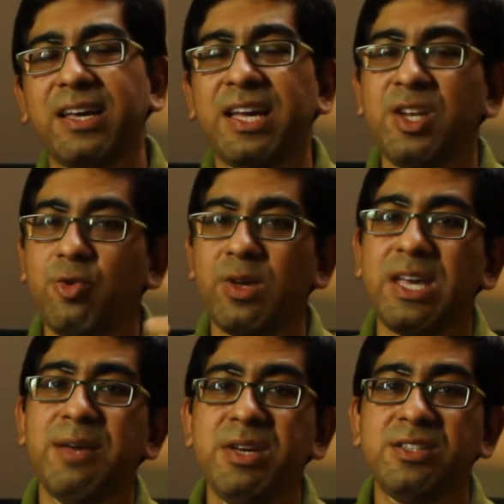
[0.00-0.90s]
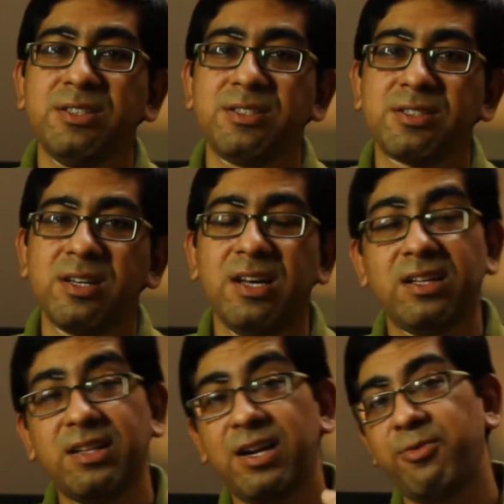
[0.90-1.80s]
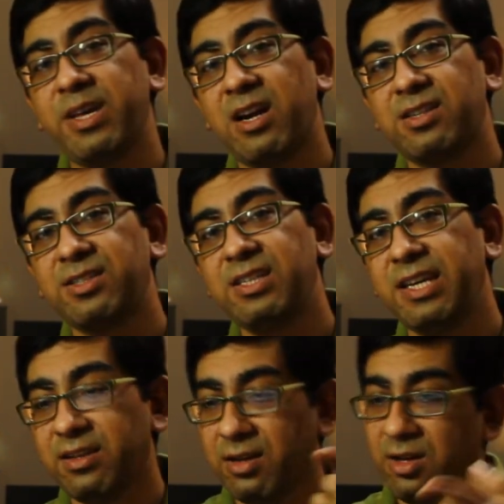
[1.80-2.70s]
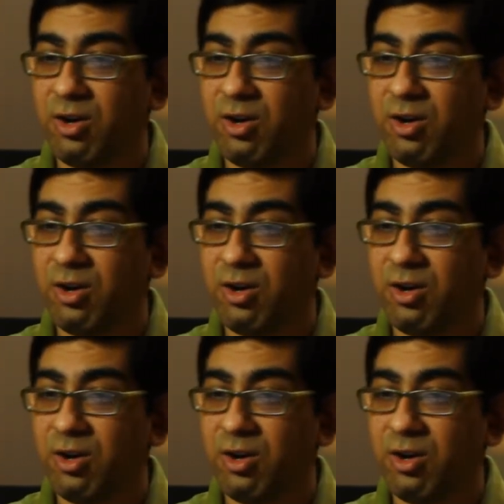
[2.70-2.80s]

into images that we are seeing